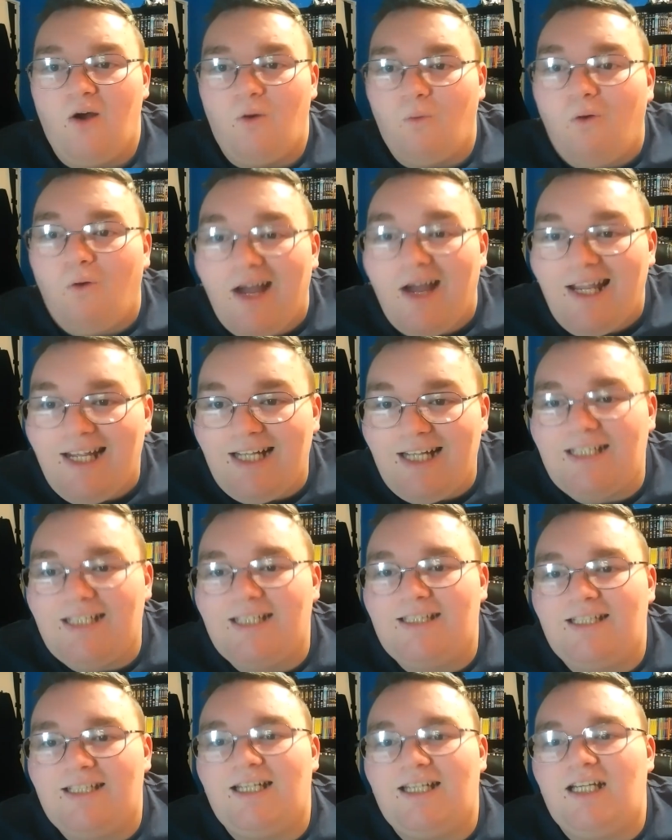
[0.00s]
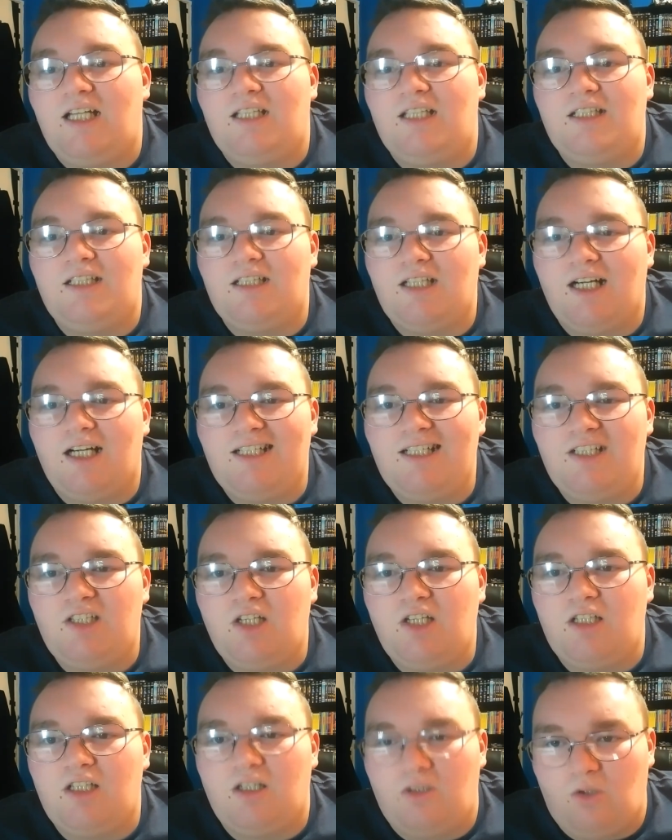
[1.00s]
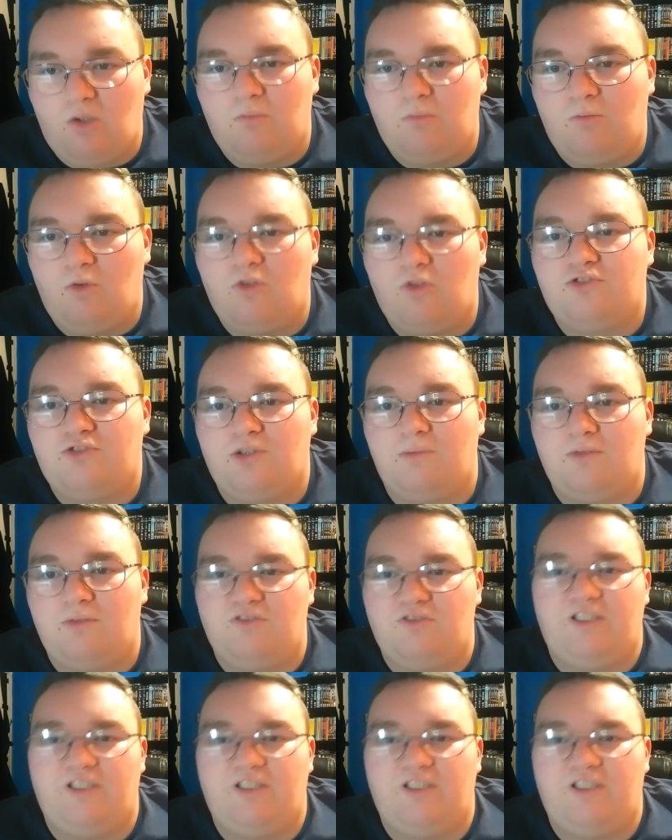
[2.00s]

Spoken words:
why he did it, and you kind of learn a lot more from the